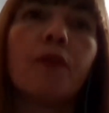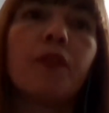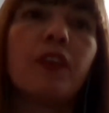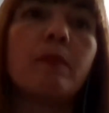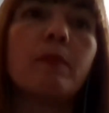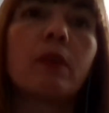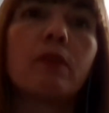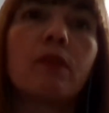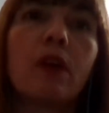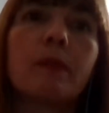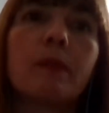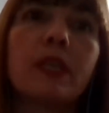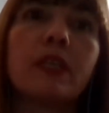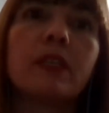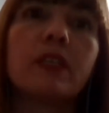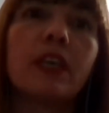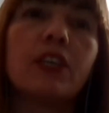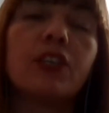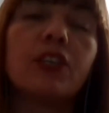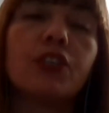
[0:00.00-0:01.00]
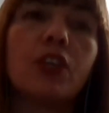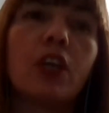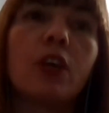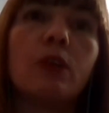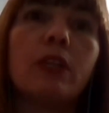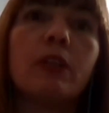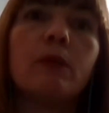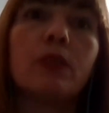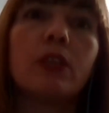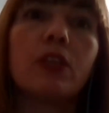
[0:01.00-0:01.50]
of female representation
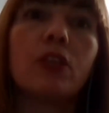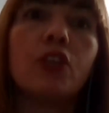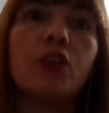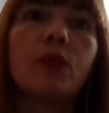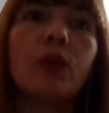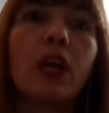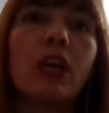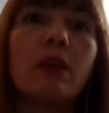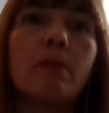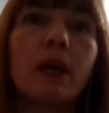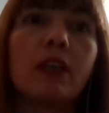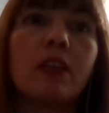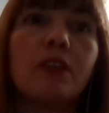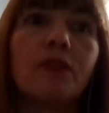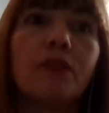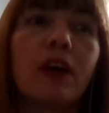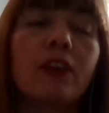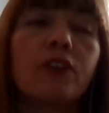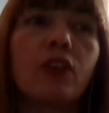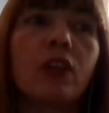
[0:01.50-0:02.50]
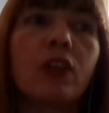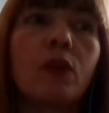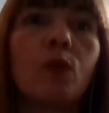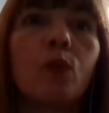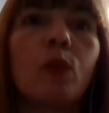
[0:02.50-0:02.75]
only within UK manufacturing.